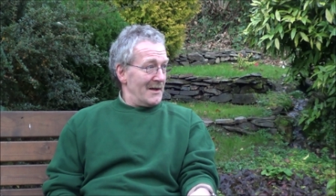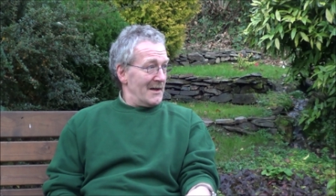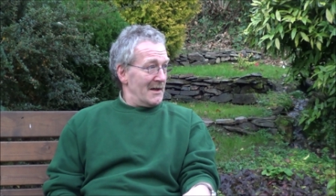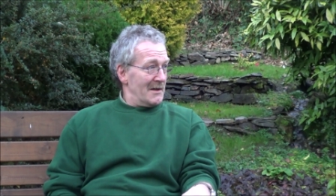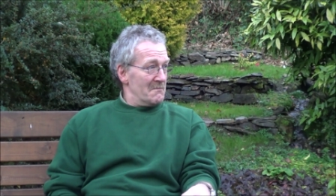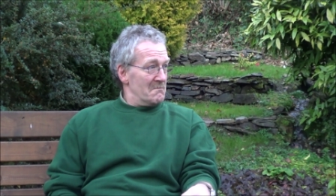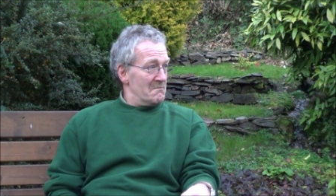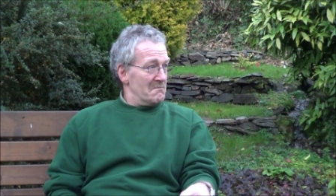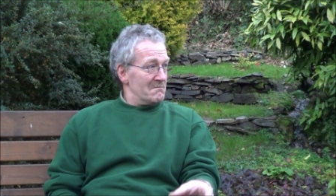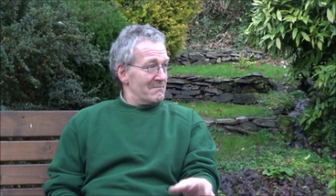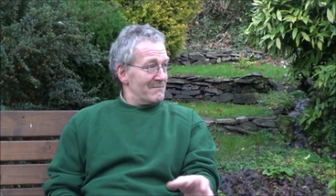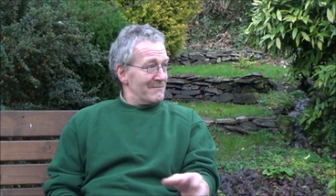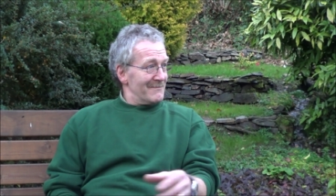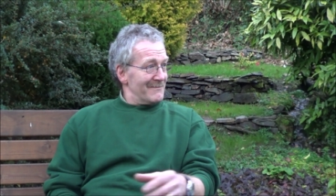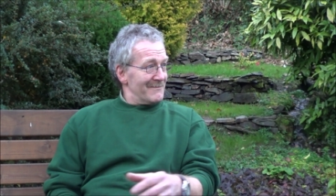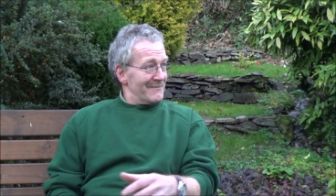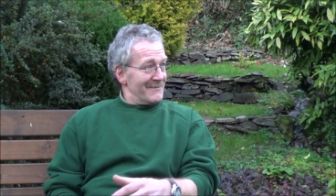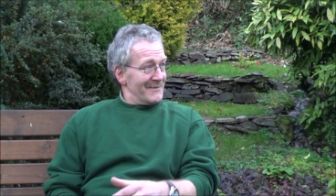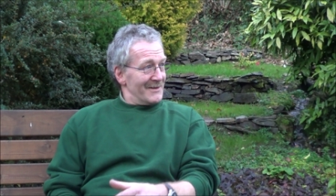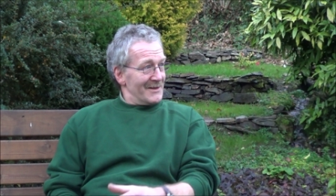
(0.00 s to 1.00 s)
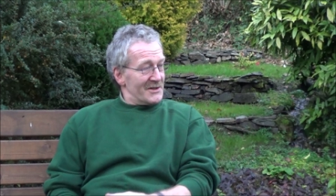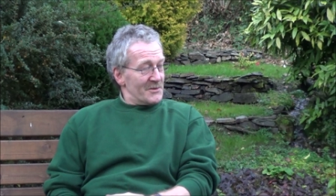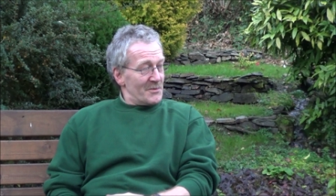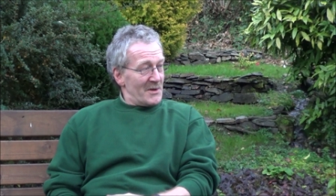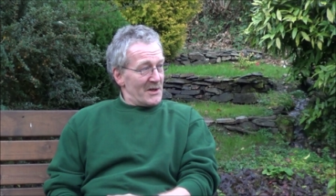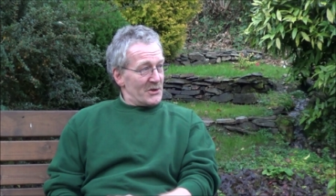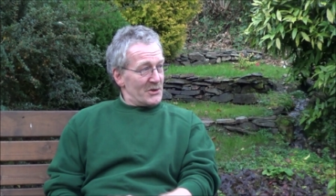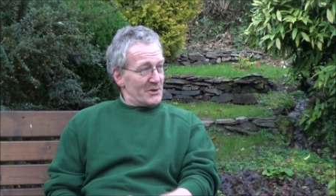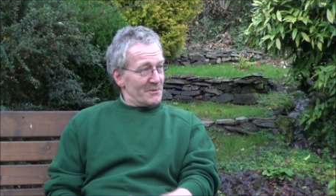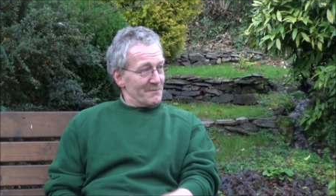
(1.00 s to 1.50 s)
and a
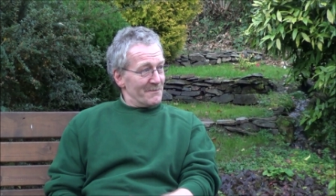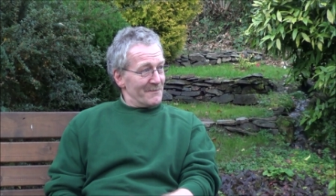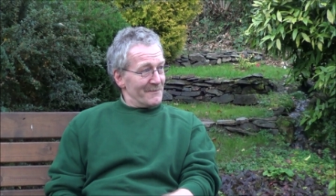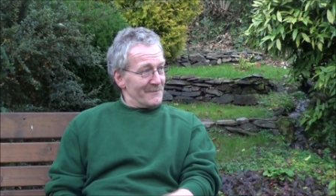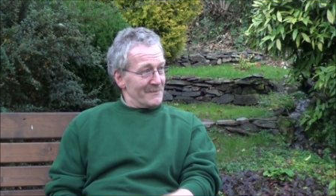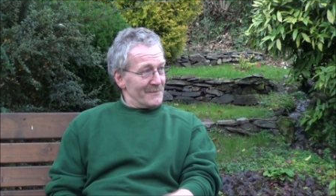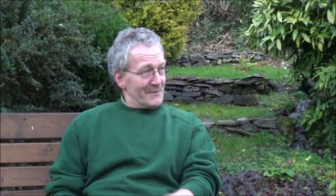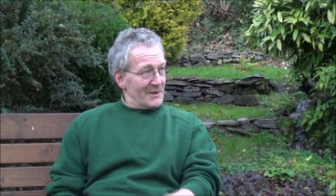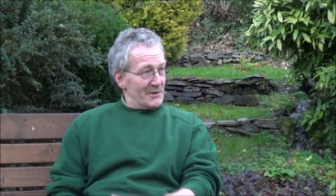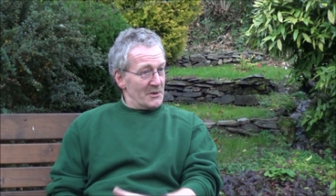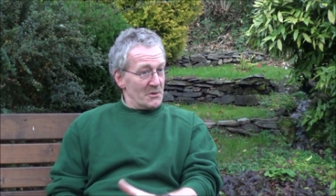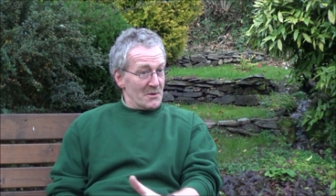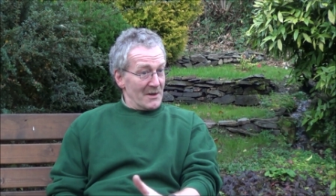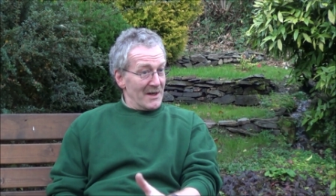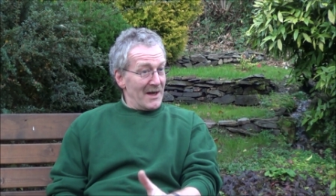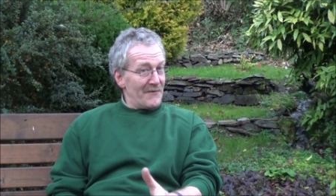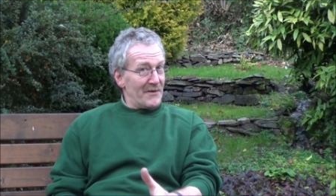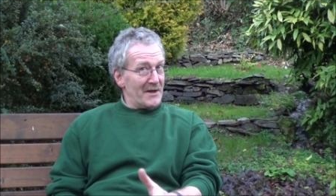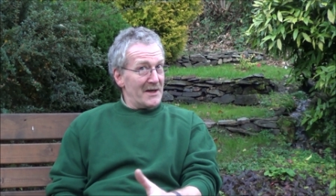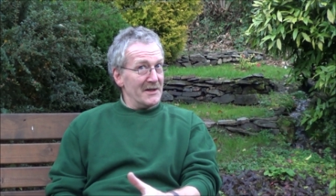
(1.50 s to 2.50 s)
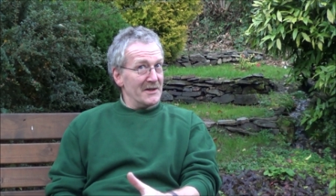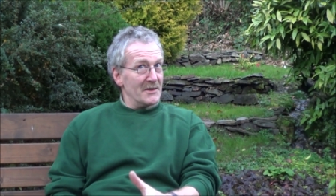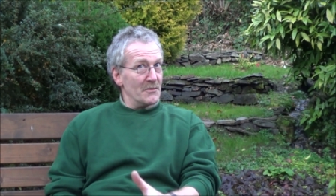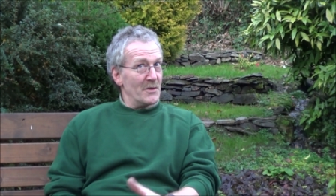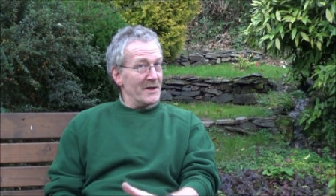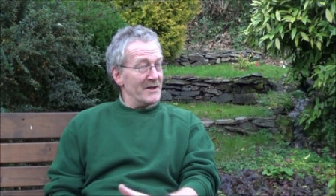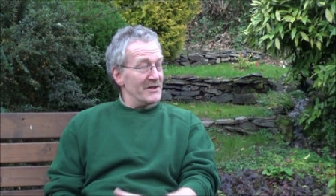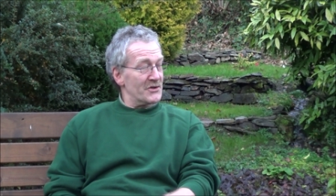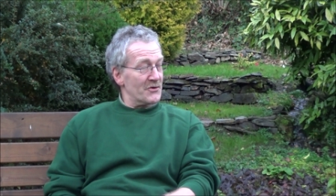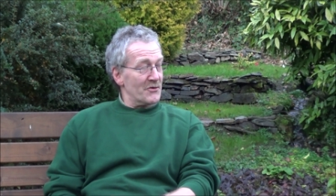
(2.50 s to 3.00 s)
switch, and you can have a heated
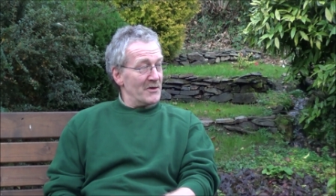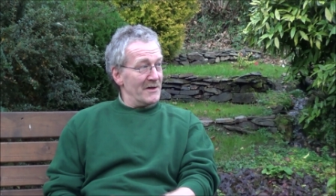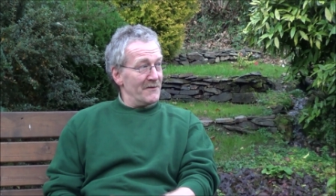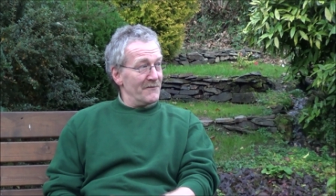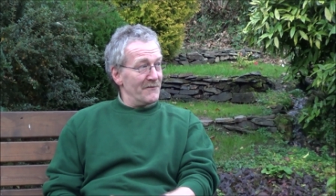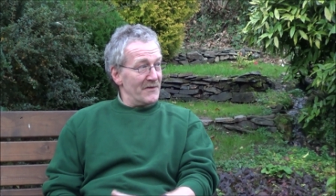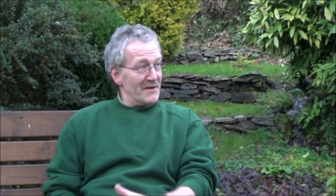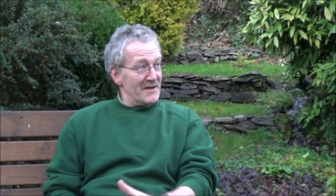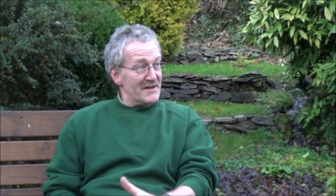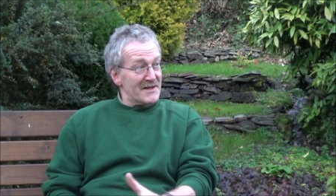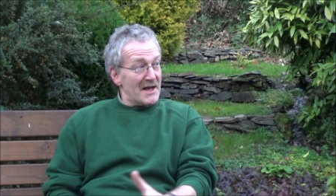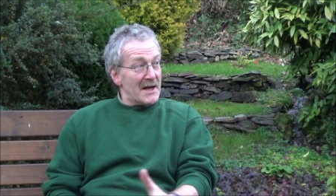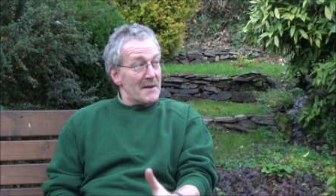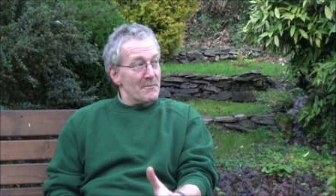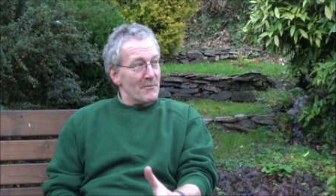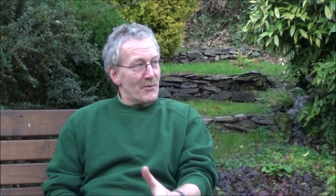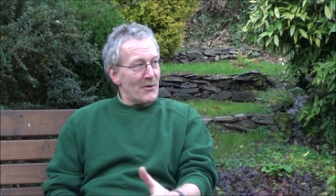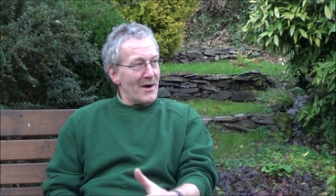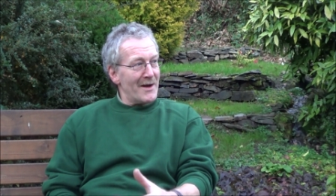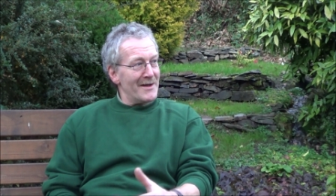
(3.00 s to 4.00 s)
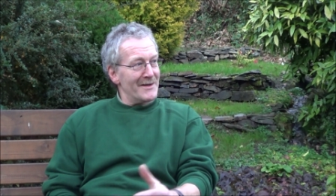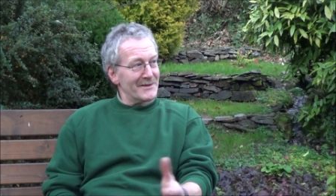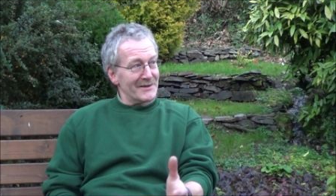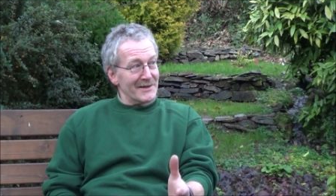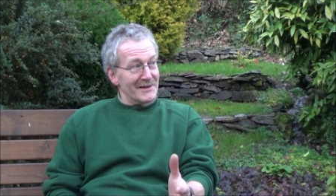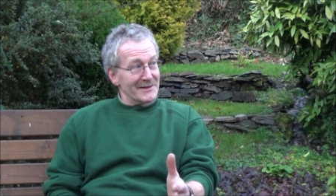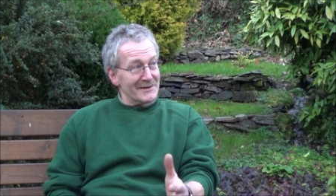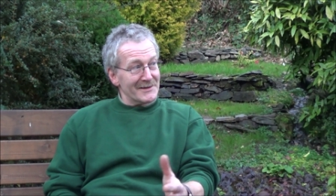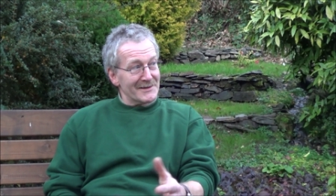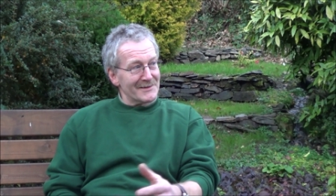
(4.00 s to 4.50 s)
windscreen for the same price
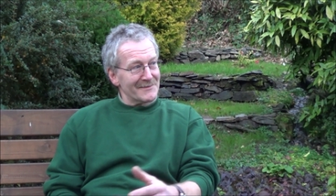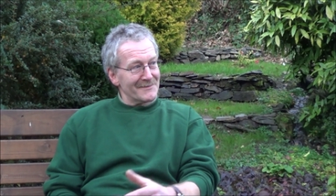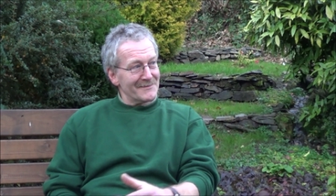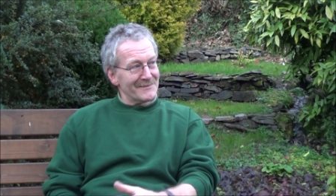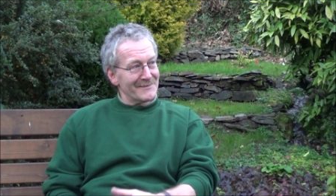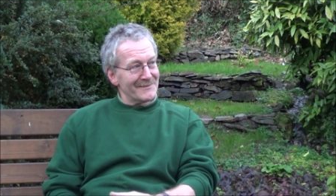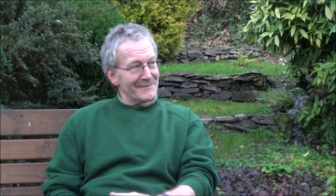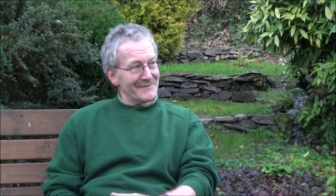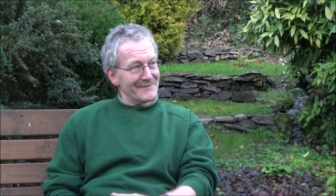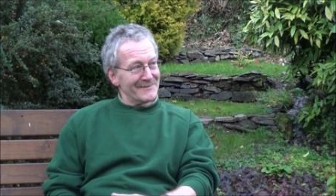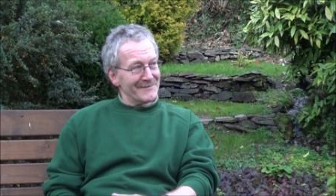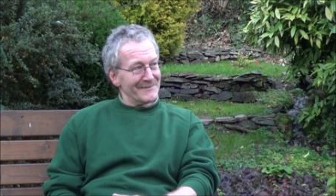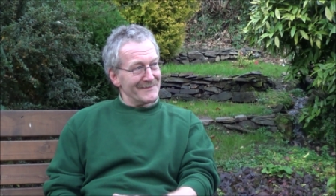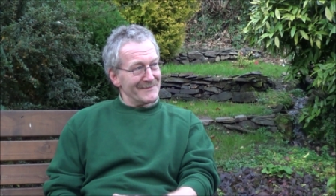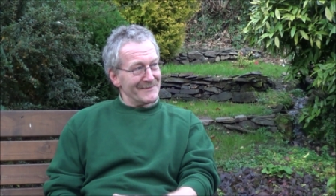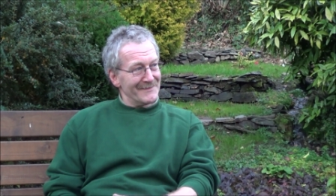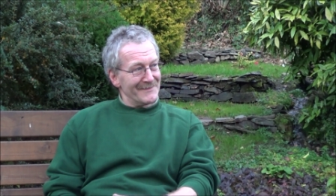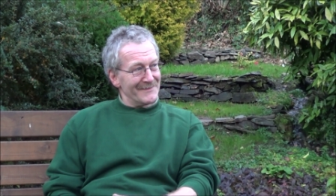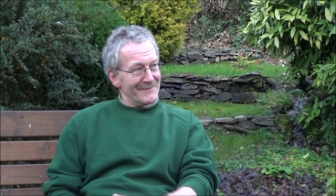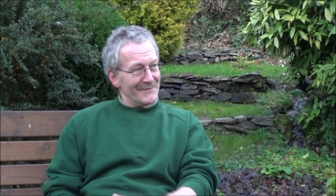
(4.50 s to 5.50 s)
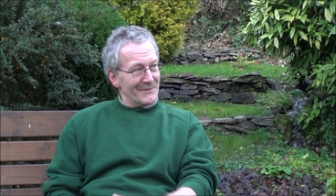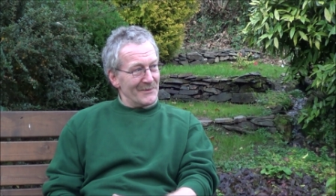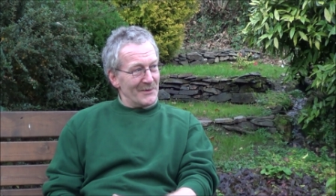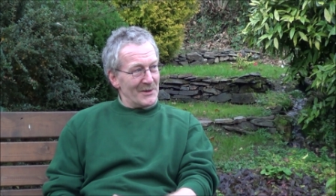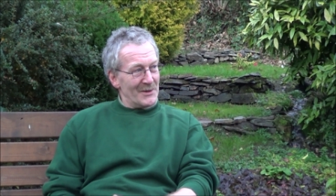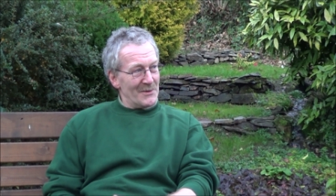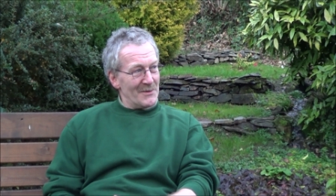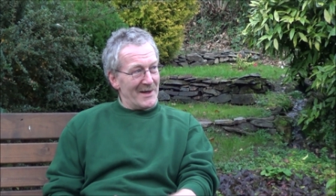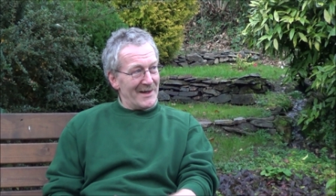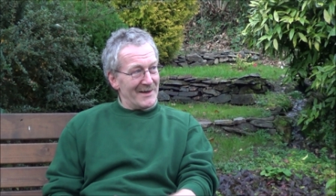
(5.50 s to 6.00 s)
as
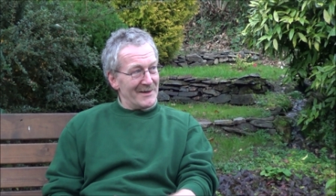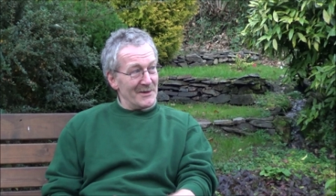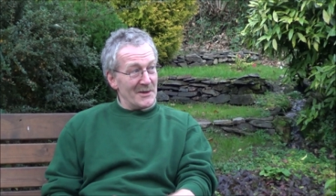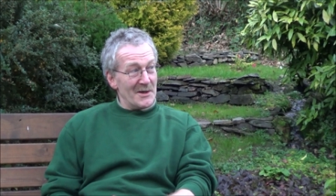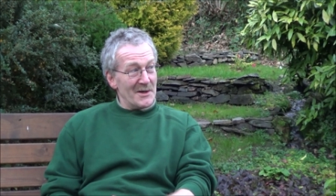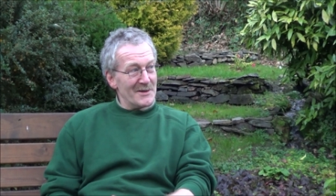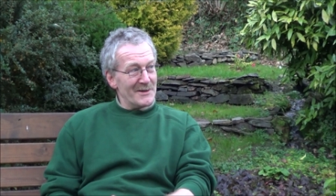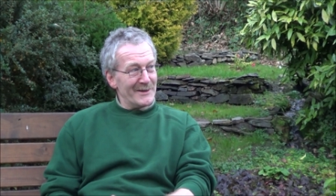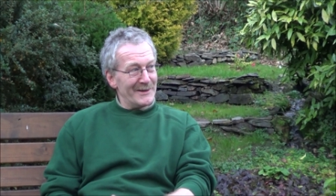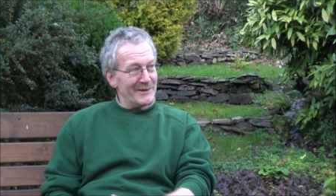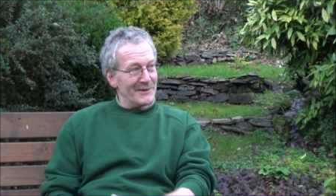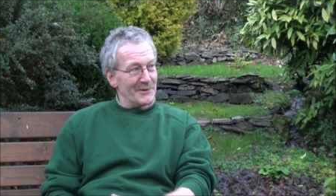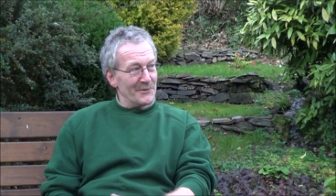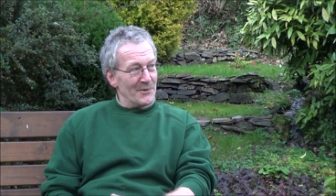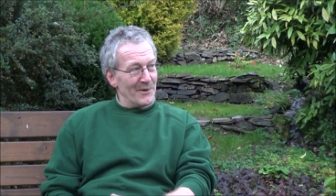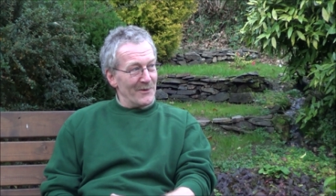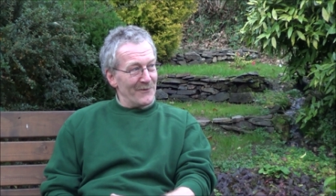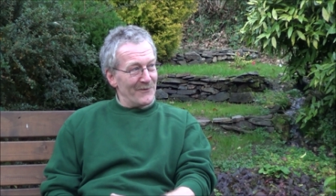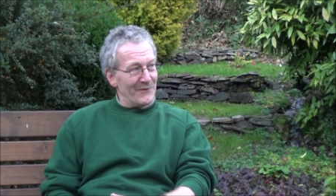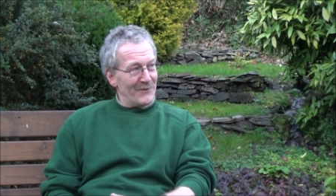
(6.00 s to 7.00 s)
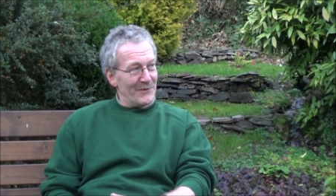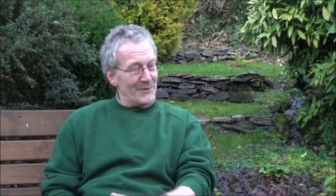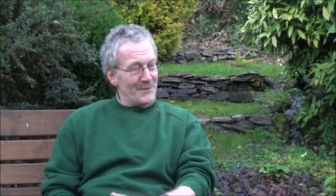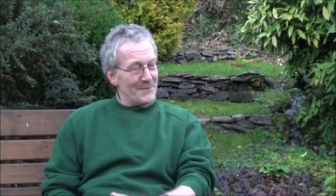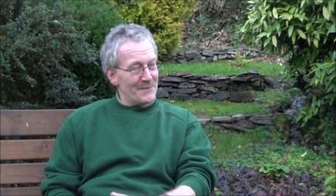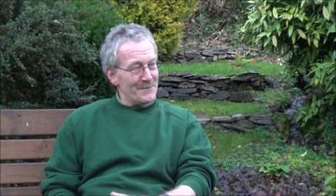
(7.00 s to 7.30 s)
what you had an unheated one for.